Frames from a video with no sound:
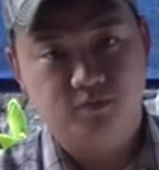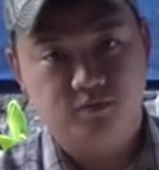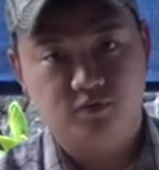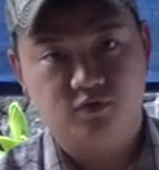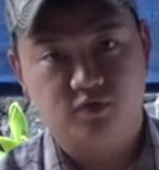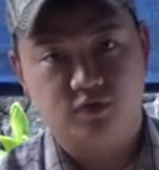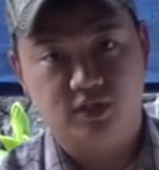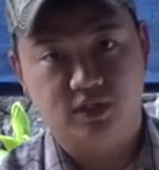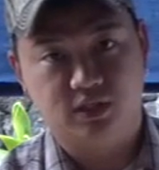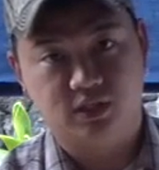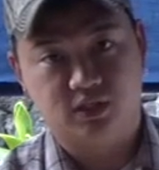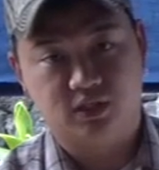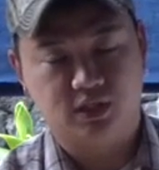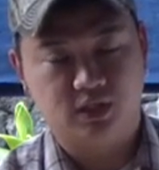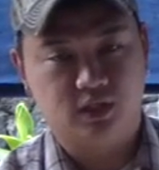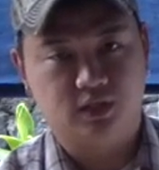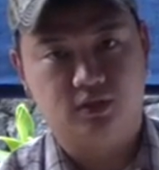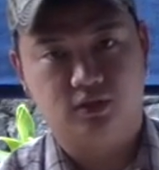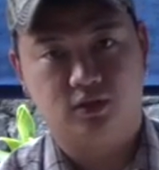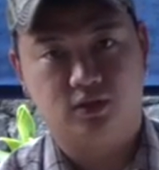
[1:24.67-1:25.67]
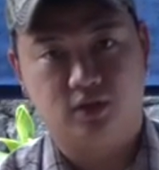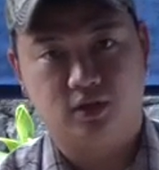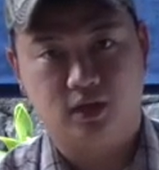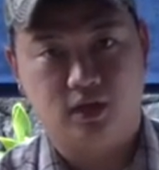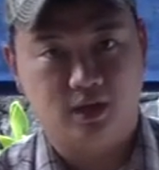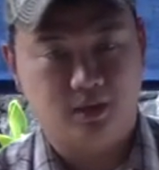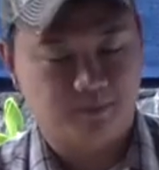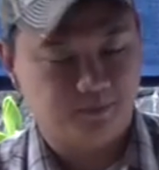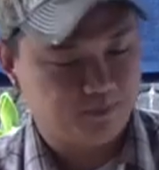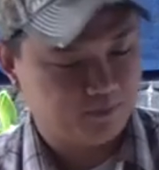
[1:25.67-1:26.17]
freeze the cylinder.
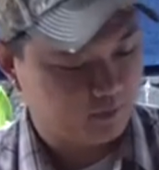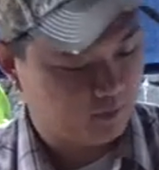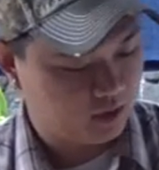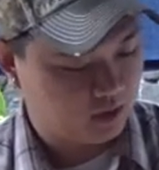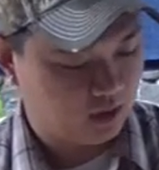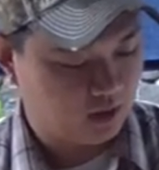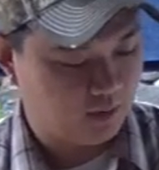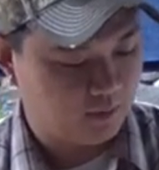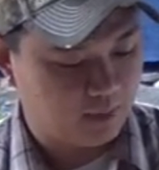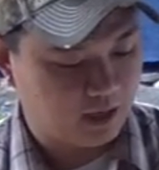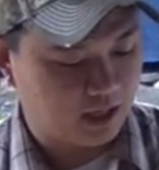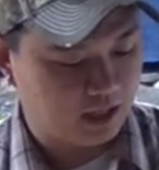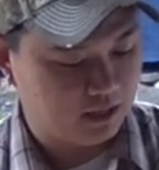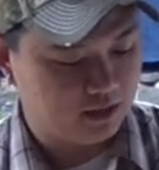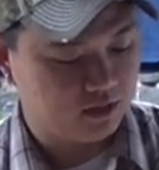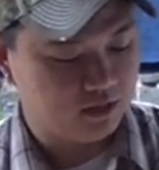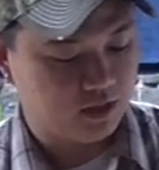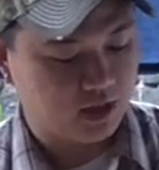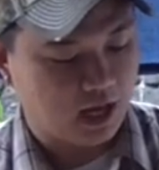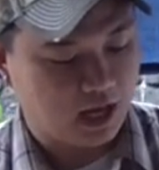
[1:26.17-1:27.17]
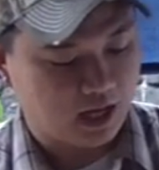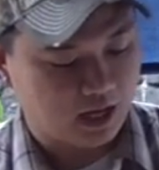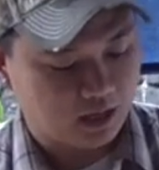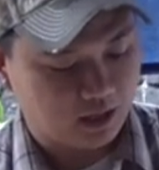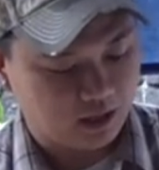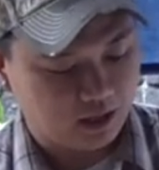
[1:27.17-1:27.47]
I'm not into that.